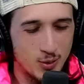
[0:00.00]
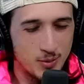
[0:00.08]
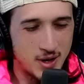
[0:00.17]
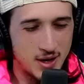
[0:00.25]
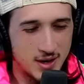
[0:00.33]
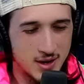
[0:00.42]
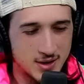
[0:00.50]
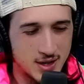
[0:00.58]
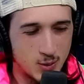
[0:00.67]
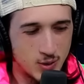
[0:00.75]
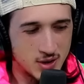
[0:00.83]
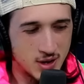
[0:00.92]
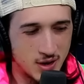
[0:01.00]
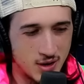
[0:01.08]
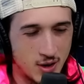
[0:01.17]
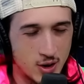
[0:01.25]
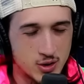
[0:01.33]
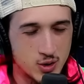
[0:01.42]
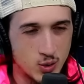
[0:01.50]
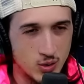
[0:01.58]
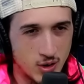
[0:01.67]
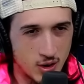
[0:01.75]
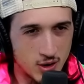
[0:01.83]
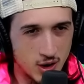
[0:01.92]
me because he went to art school,
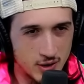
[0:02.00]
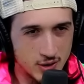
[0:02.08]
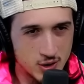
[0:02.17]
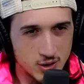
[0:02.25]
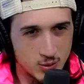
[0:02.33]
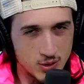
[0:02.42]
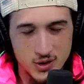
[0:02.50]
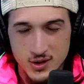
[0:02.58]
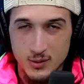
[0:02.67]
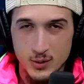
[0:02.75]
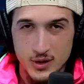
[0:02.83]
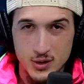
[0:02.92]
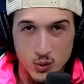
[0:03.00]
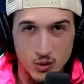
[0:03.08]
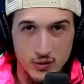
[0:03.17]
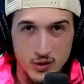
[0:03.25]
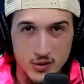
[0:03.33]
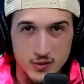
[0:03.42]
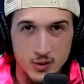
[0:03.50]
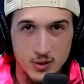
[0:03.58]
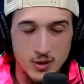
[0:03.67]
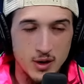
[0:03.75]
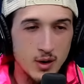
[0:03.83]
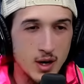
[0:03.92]
art college, which isn't really school for those of you who
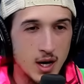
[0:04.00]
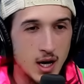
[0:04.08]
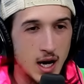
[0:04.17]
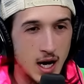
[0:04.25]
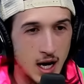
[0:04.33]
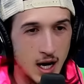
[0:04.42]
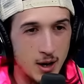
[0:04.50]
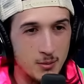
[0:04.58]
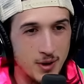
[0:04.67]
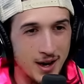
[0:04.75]
don't know. Um,